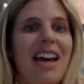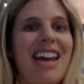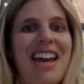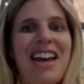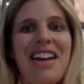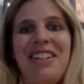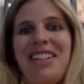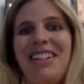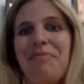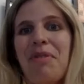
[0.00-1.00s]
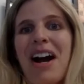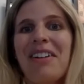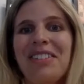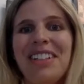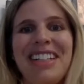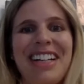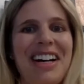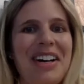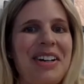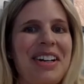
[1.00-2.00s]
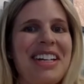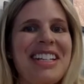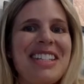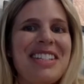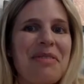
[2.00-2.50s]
And proudly, Innocence